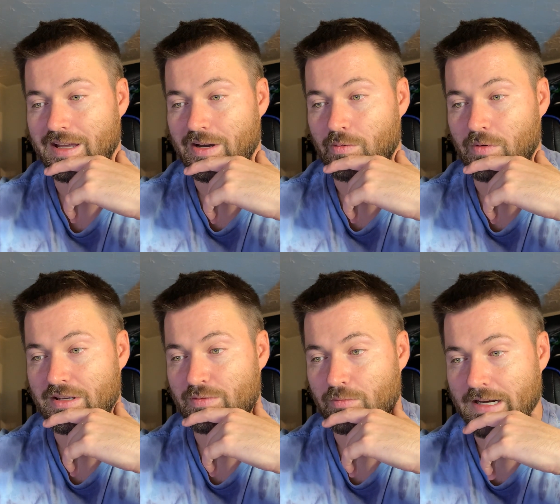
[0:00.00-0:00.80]

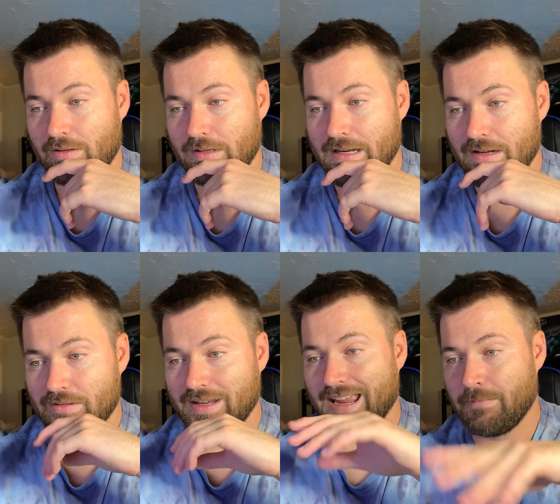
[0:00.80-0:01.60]
was right
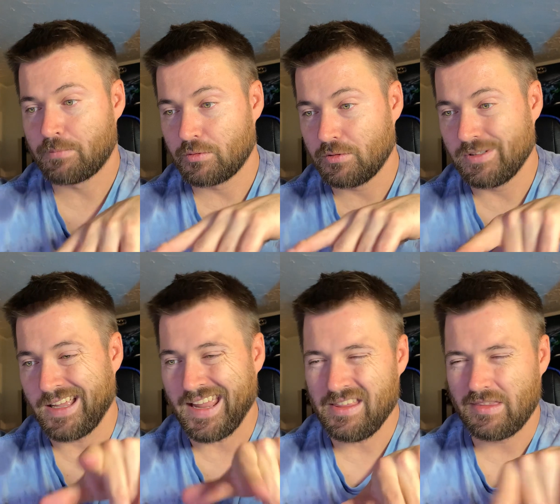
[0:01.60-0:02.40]
around April
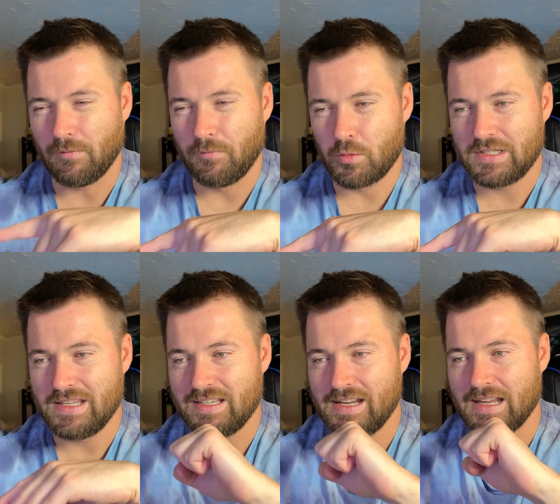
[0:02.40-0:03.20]
8th to
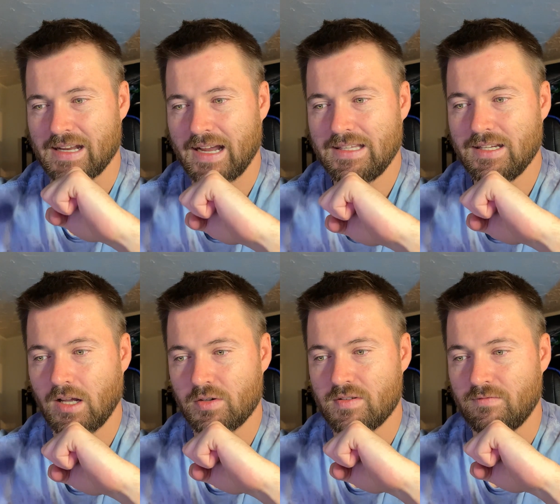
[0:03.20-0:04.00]
14th, sitting at
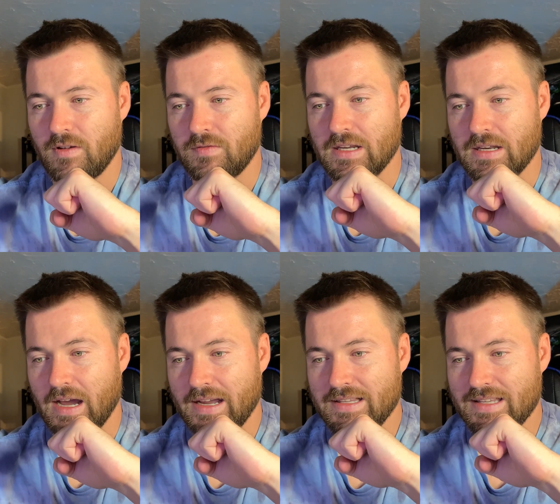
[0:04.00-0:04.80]

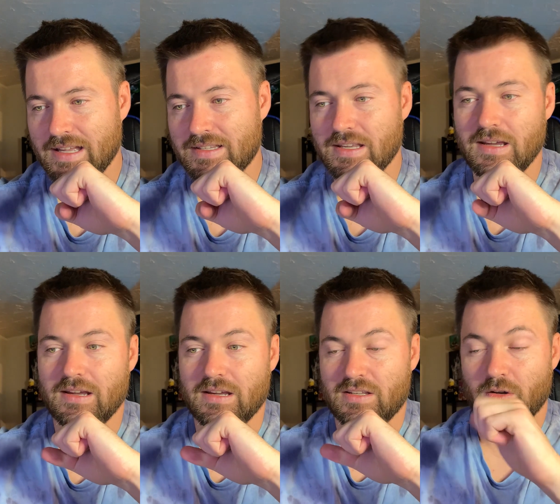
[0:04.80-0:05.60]
$19.59.
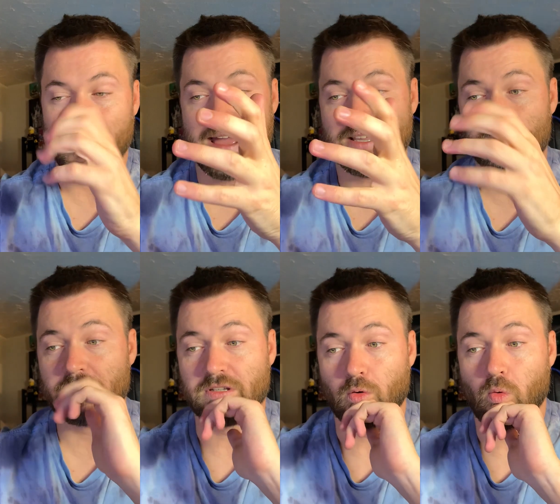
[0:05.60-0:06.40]
So it has
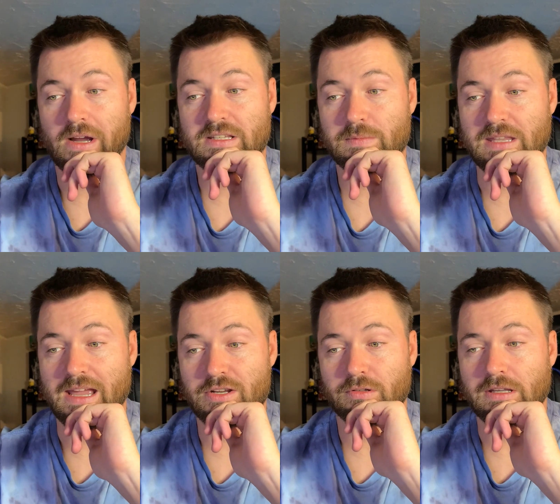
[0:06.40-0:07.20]
risen quite
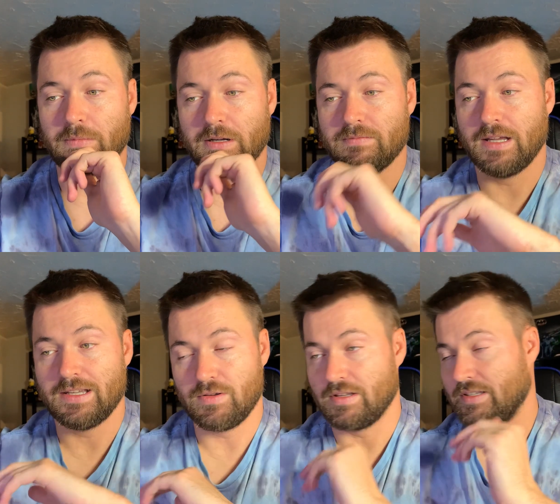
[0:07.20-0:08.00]
substantially, but
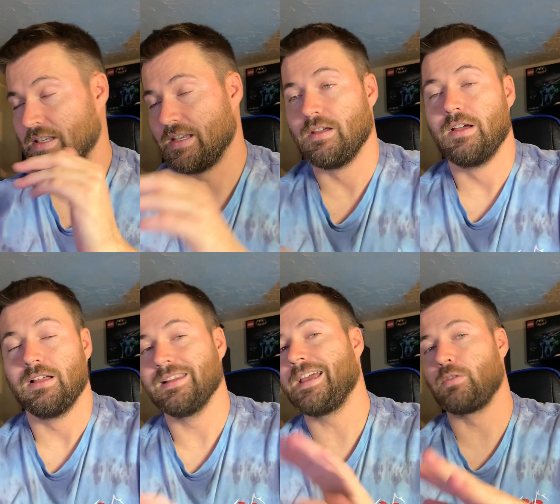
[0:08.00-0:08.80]
as you can see
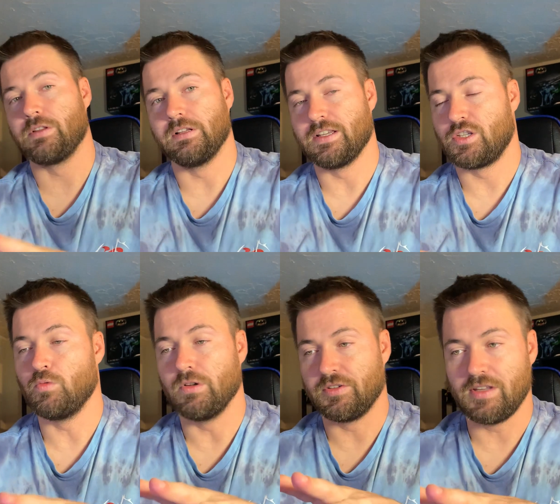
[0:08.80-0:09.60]
later in the list, you
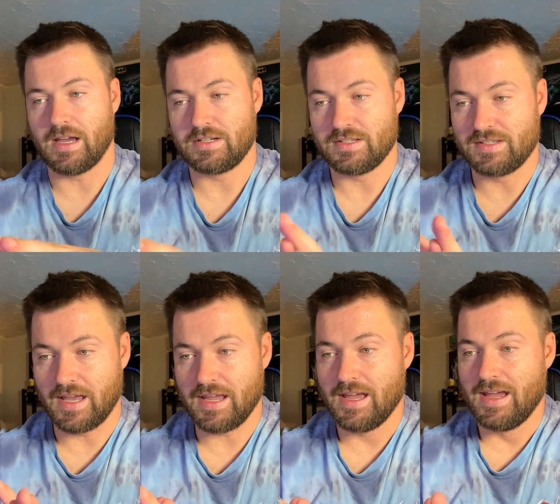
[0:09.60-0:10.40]
will see, I should
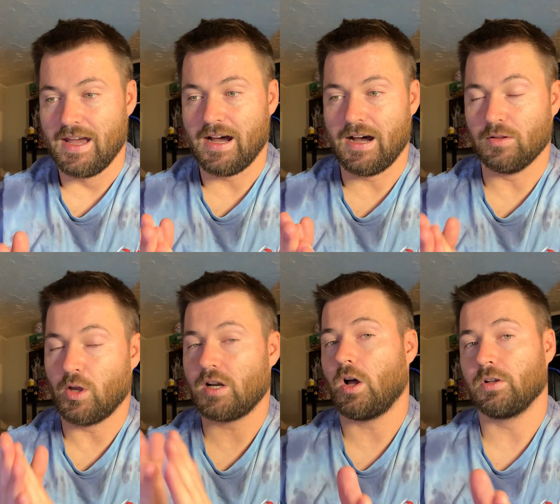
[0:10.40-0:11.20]
say, a
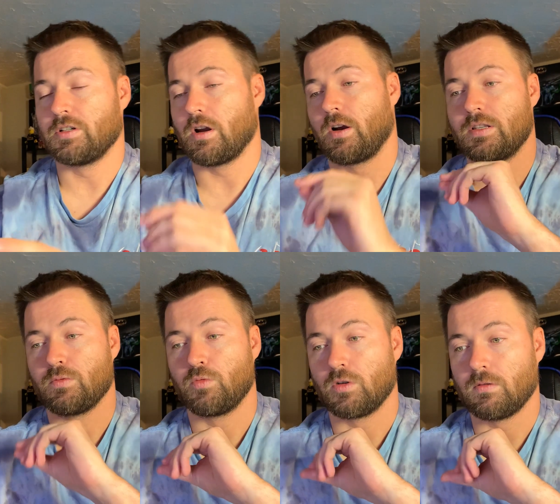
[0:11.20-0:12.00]
lot of the alternate arts
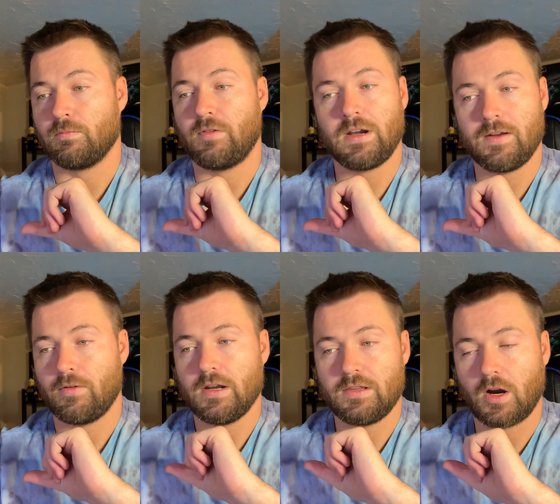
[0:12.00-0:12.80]
were very,
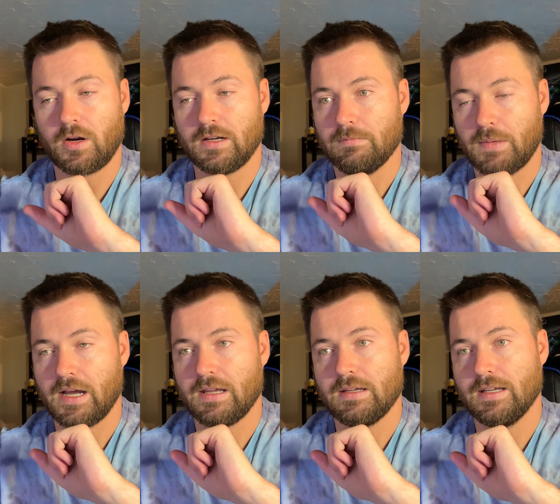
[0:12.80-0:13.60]
very targeted
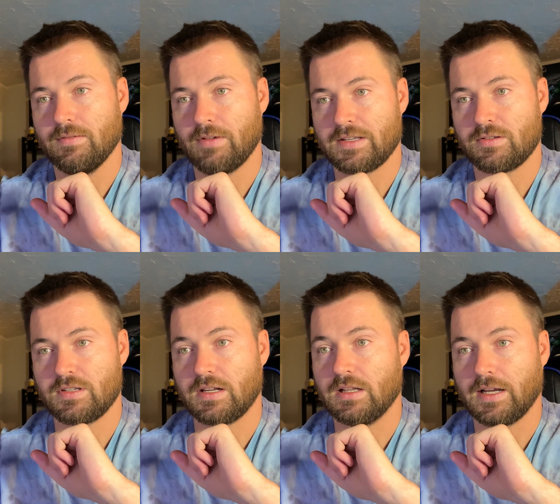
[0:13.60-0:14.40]
by investors
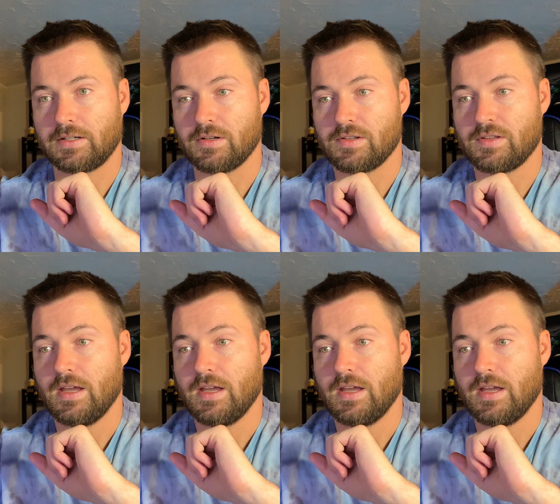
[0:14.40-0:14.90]
and collectors.